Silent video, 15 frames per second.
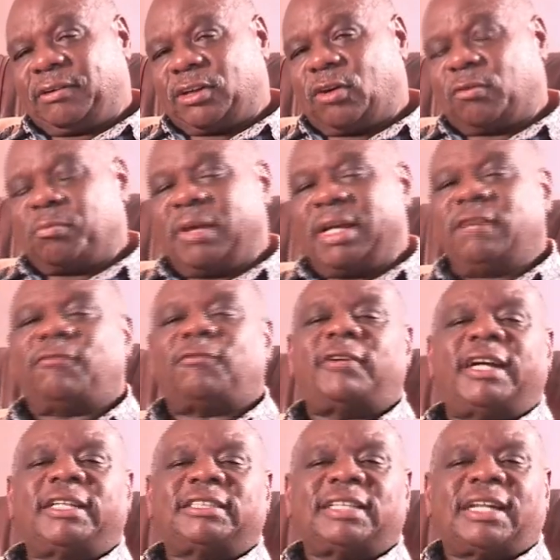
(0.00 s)
Got many
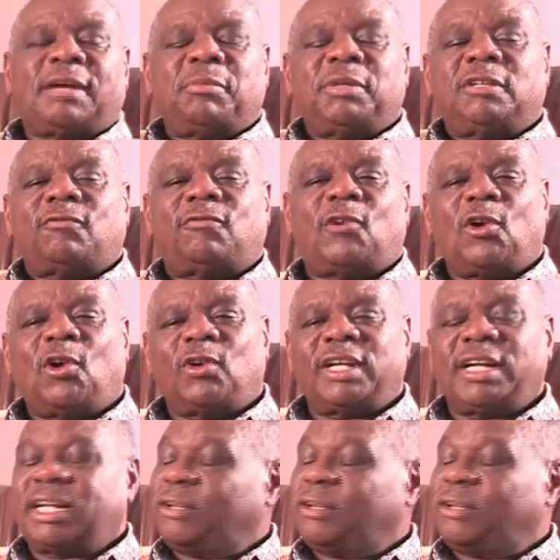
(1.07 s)
friends that have been following